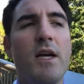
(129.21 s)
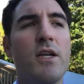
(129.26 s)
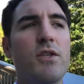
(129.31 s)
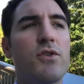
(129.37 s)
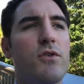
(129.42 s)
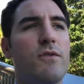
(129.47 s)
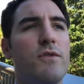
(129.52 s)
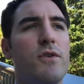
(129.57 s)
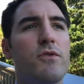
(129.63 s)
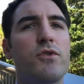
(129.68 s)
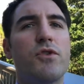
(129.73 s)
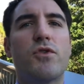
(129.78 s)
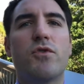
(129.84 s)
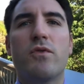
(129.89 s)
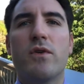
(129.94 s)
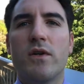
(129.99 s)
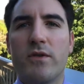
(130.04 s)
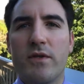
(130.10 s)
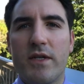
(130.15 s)
So if your
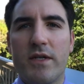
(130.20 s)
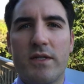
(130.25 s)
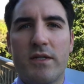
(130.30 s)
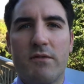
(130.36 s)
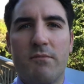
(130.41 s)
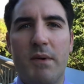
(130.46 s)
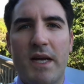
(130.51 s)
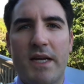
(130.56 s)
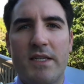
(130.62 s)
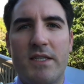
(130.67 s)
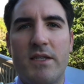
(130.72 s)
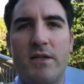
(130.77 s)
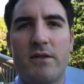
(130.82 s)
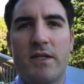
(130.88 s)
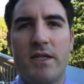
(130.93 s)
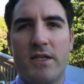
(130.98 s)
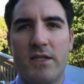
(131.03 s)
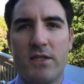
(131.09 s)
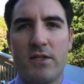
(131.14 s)
trillions of bacteria